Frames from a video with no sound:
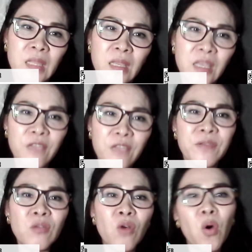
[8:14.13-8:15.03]
If
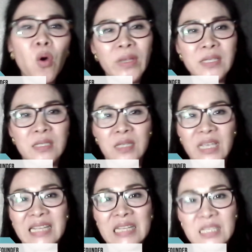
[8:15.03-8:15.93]
you always
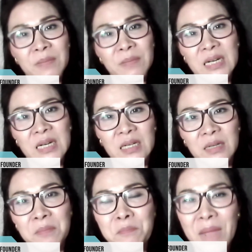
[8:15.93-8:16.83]
in the similar
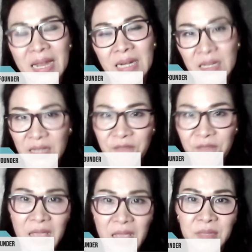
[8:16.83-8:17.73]
minded
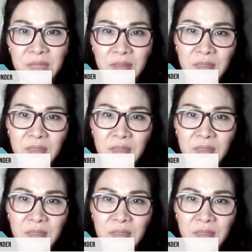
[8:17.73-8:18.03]
environment,